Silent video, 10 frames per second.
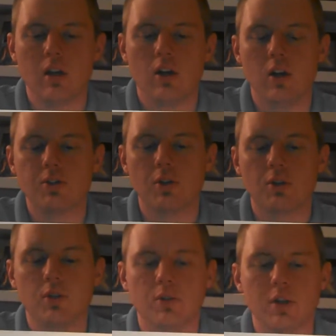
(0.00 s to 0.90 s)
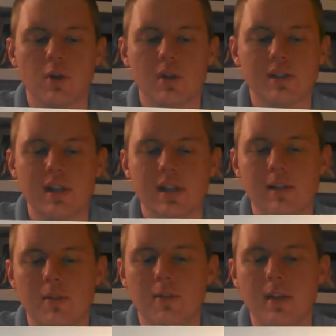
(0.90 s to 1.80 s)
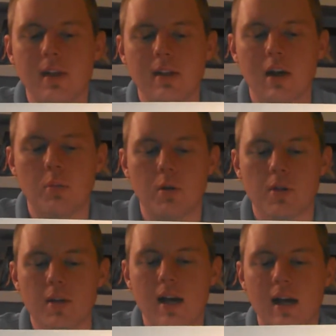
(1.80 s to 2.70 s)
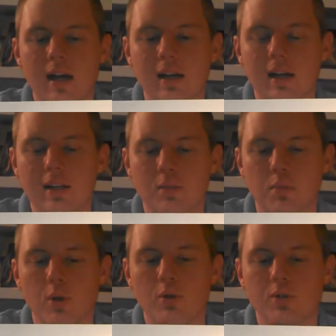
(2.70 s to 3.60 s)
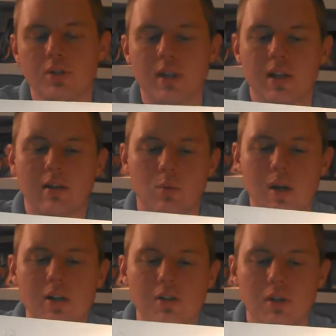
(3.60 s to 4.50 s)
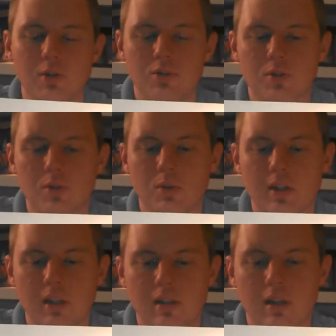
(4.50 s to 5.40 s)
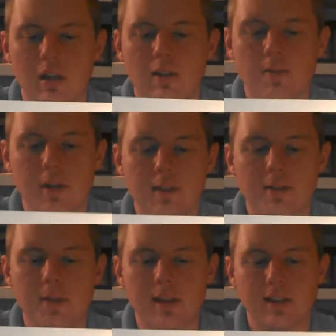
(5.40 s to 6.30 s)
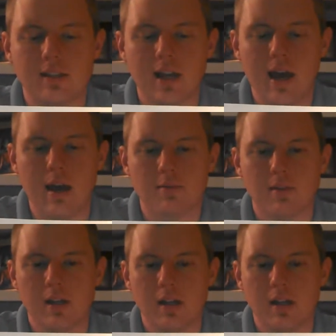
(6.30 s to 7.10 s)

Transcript: Also, you'll notice the thin upper thigh as opposed in a ratio to the very thick calf.